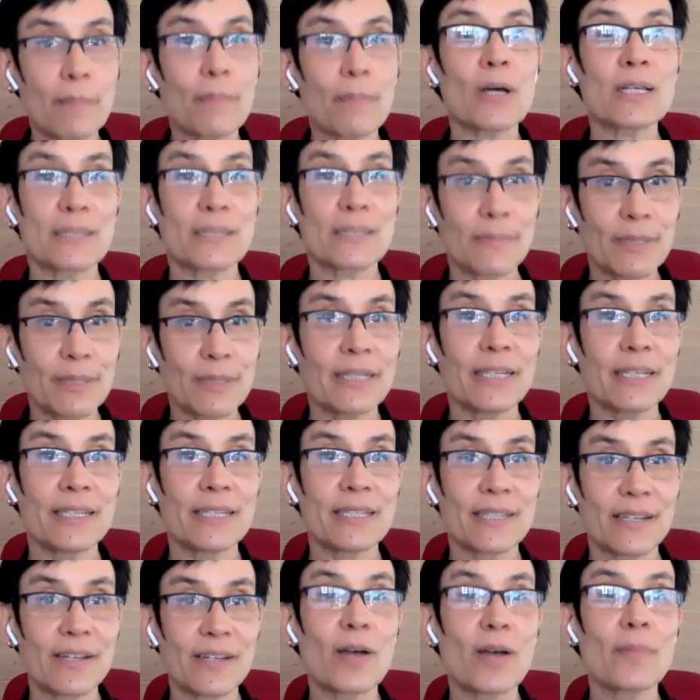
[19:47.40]

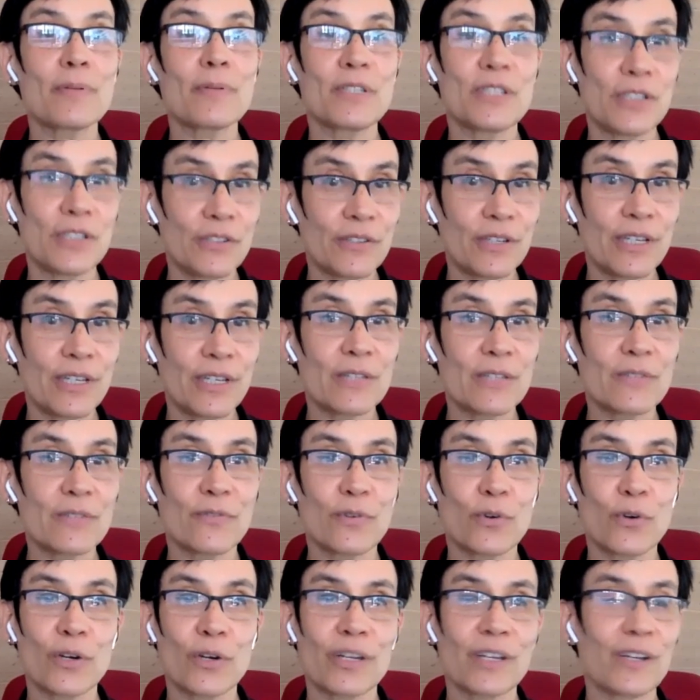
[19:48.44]
possibilities and opportunities
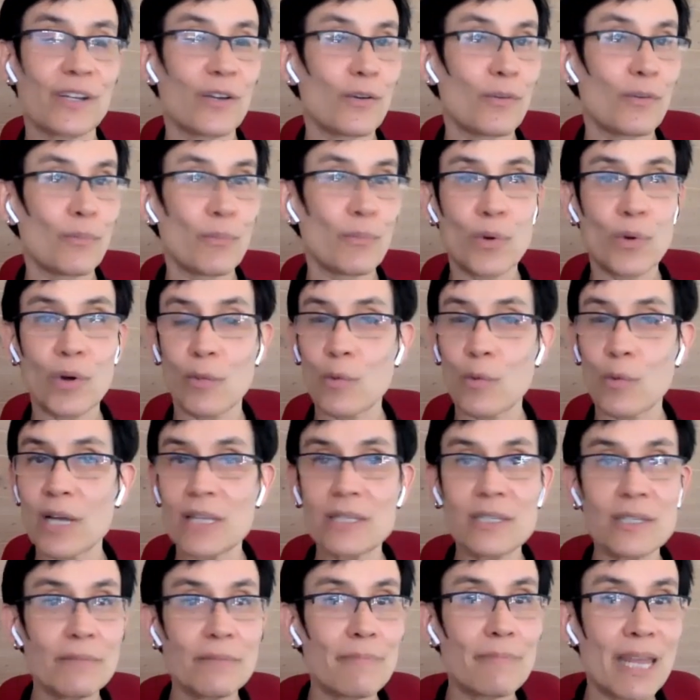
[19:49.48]
for,
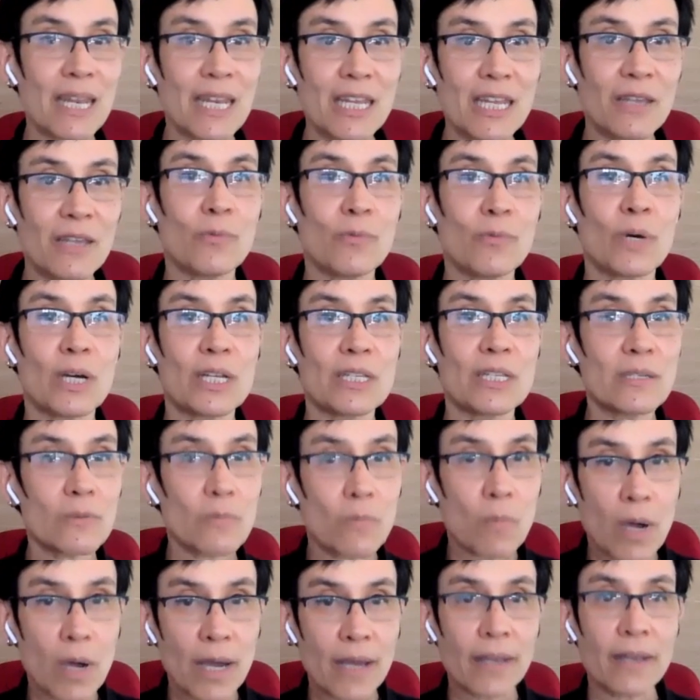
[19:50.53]
one-to-many,
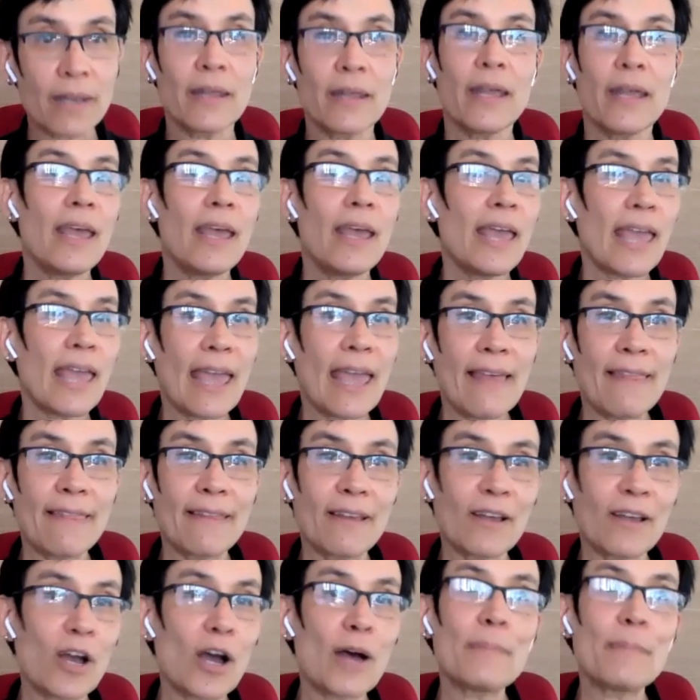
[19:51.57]
one-to-one, and
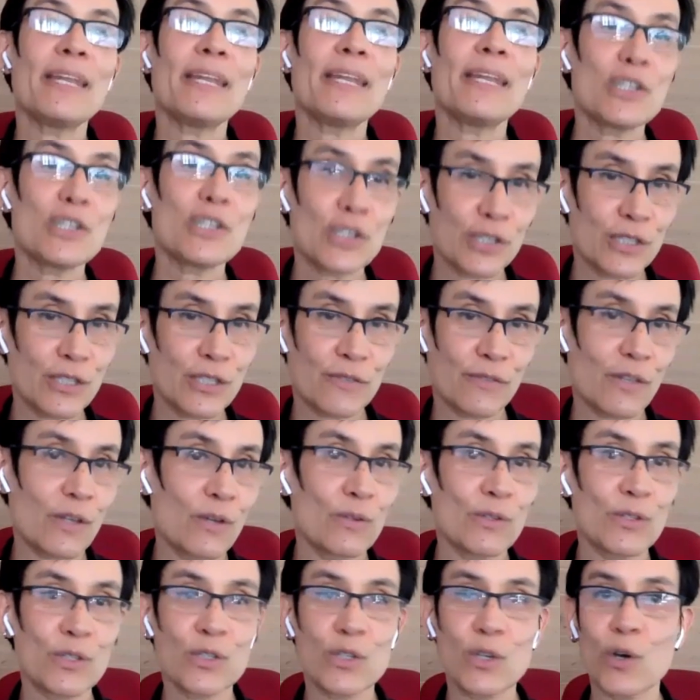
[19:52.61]
the combinations of
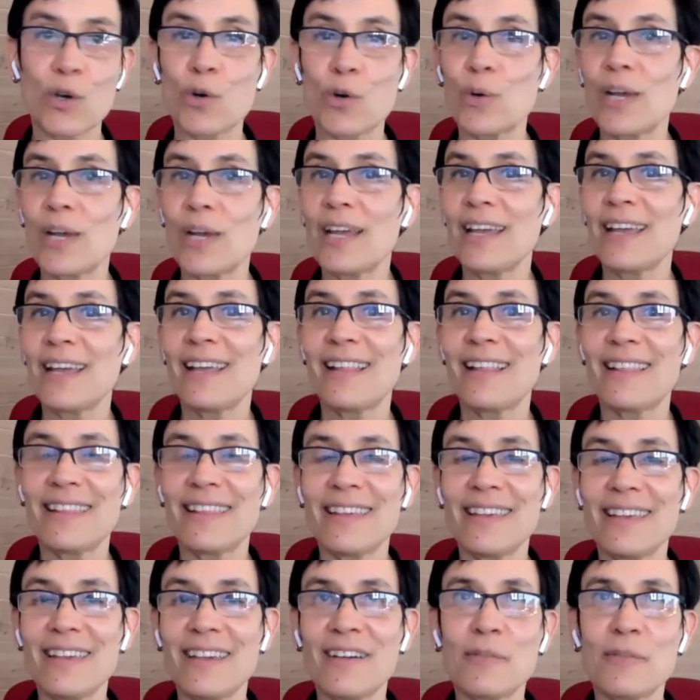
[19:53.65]
those. So
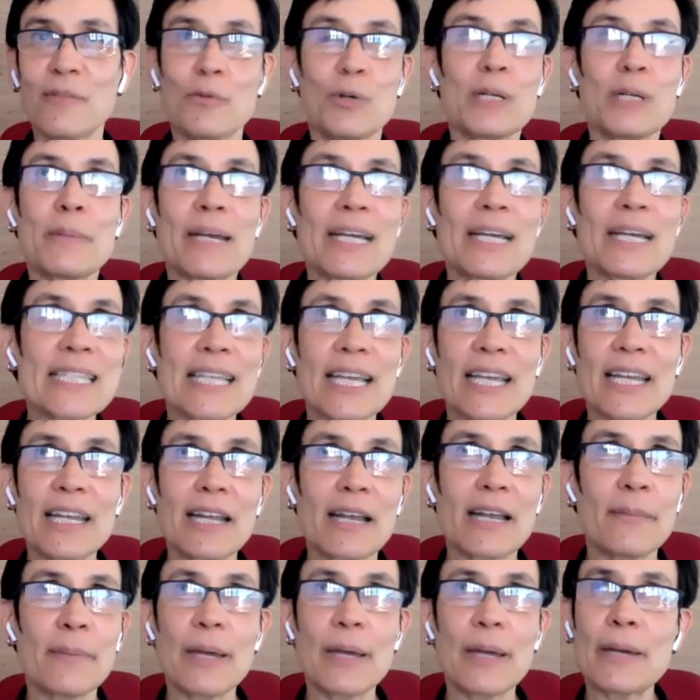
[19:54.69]
what am I excited?
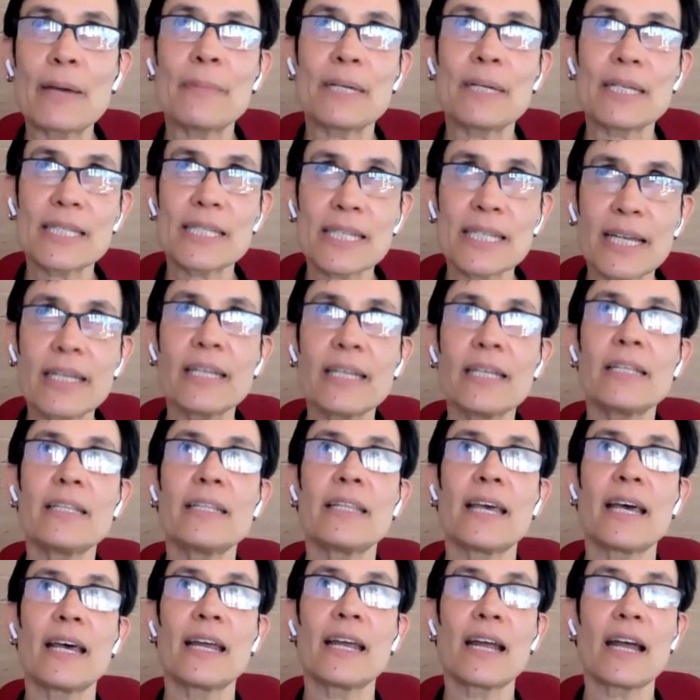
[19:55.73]
I'm
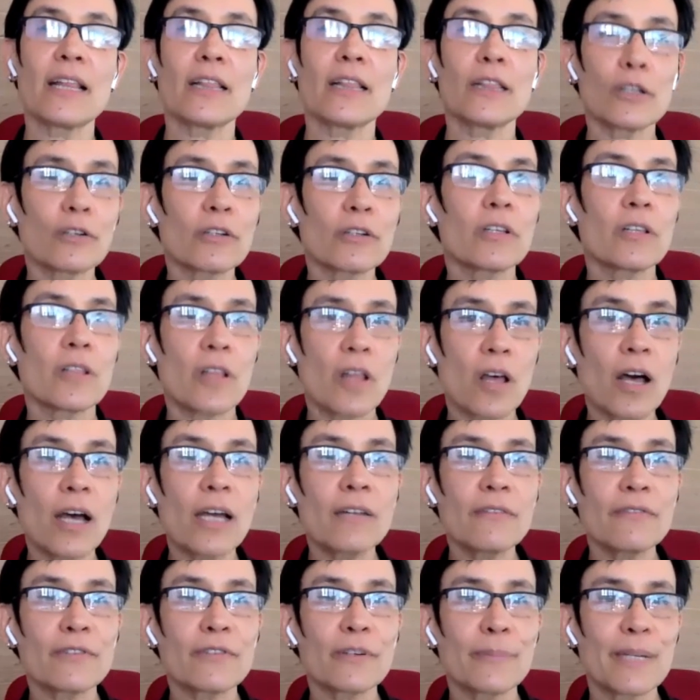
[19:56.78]
excited that I learn a
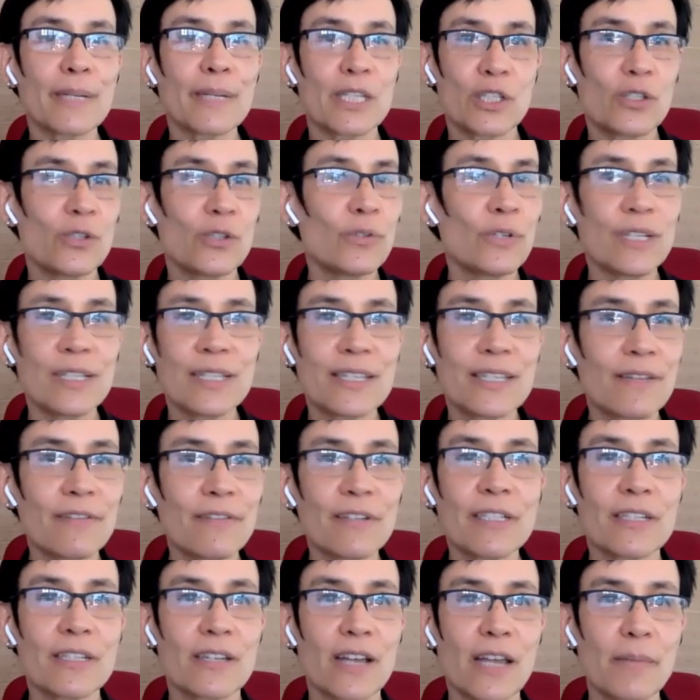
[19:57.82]
lot from my students
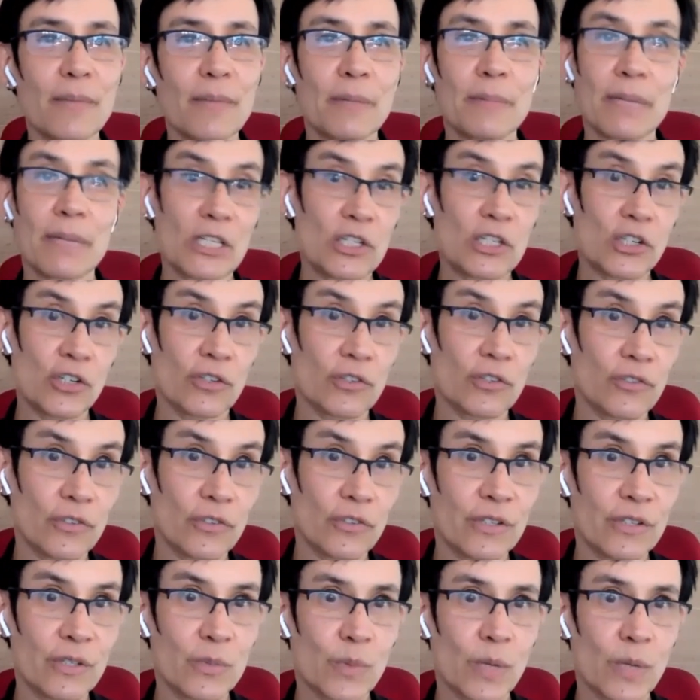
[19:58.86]
every time and my
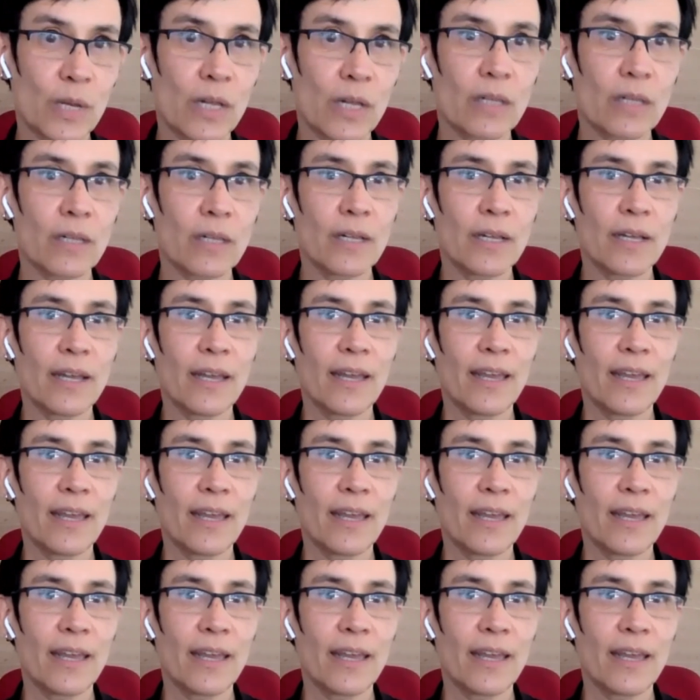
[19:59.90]
children as well.